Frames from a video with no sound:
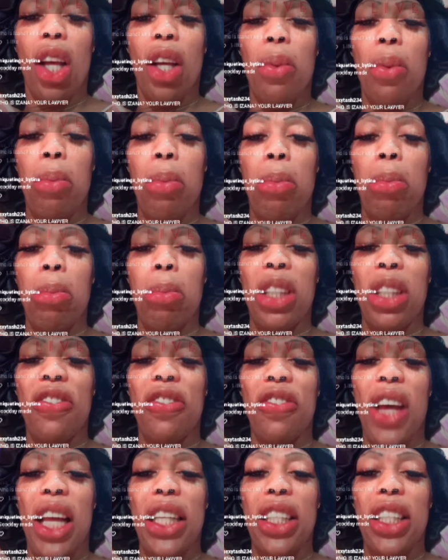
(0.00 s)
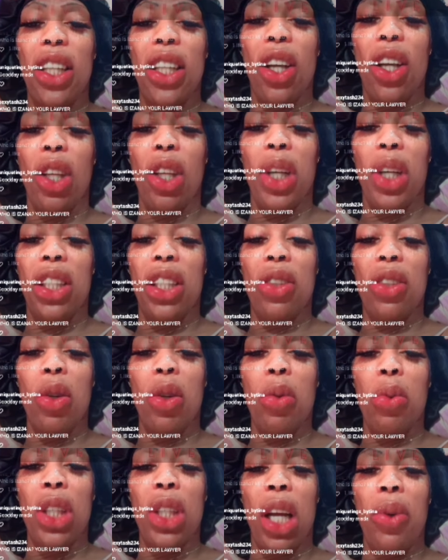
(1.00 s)
Miss Fanti, oh, you went to
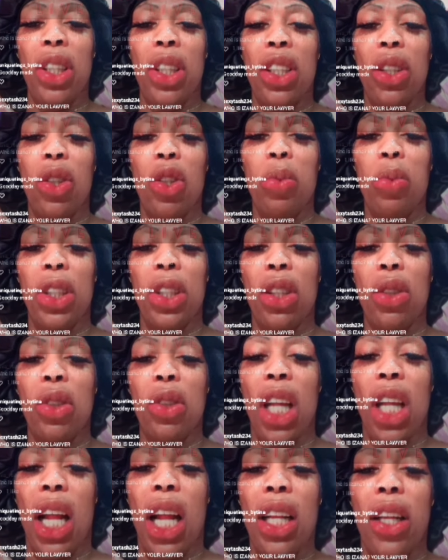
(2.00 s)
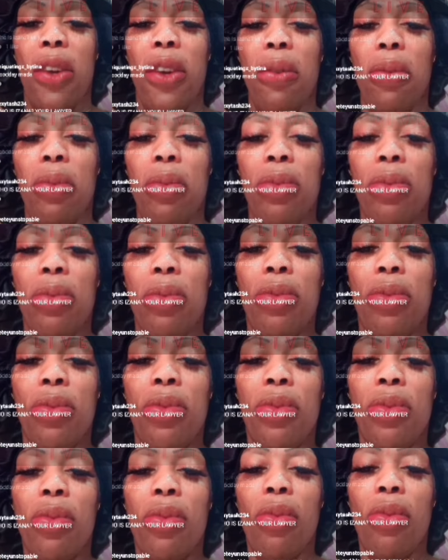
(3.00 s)
Homewood. I went to Homewood too, darling.
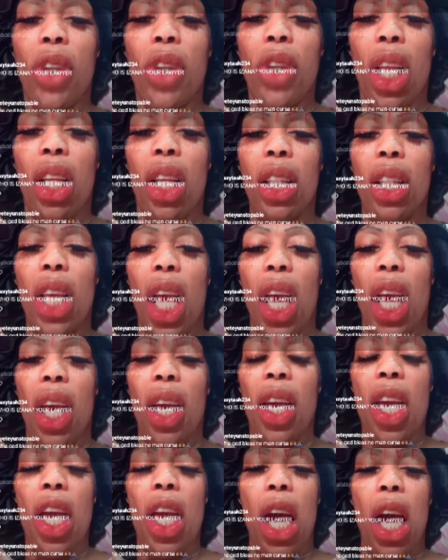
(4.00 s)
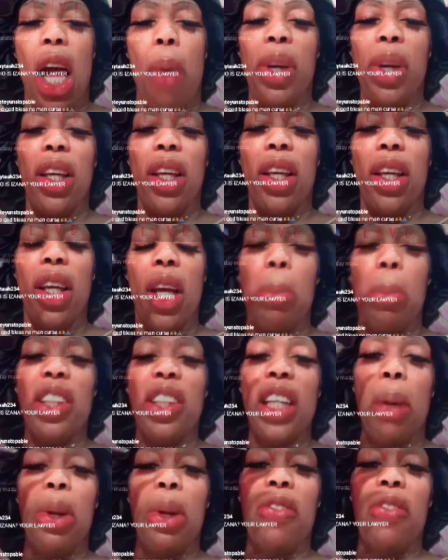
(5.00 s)
Yeah, I'm gonna get
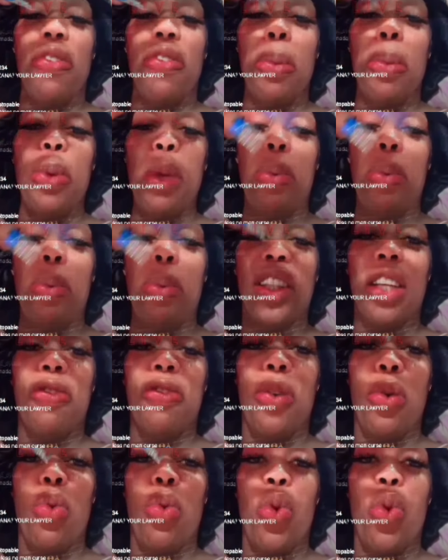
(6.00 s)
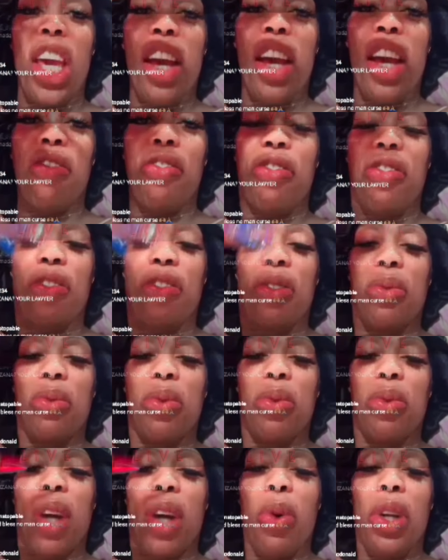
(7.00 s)
myself never have the papers then for wave.
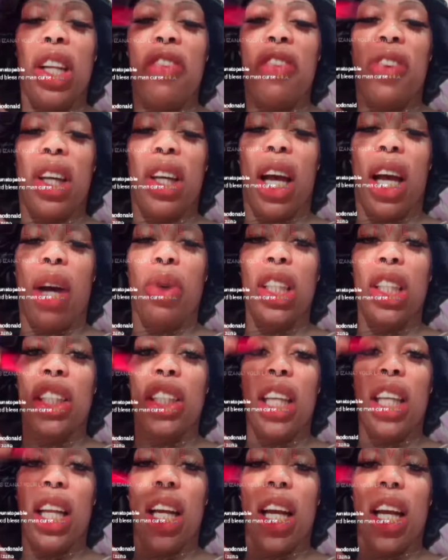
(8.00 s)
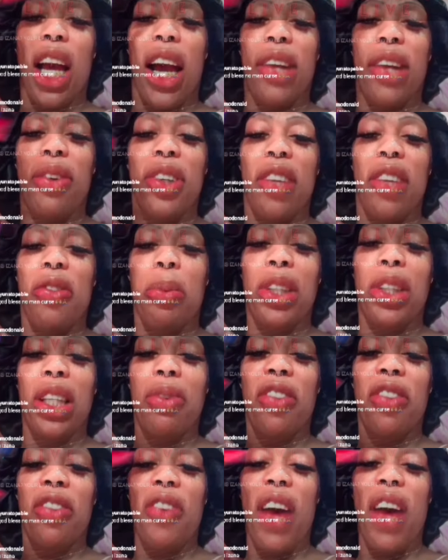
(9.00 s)
I went if I, I went Izana gone with them for put
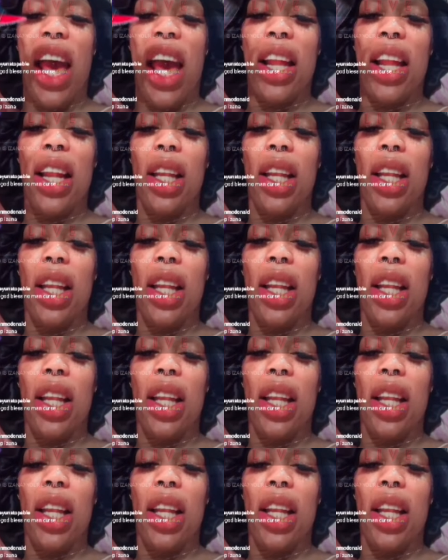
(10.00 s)
number file.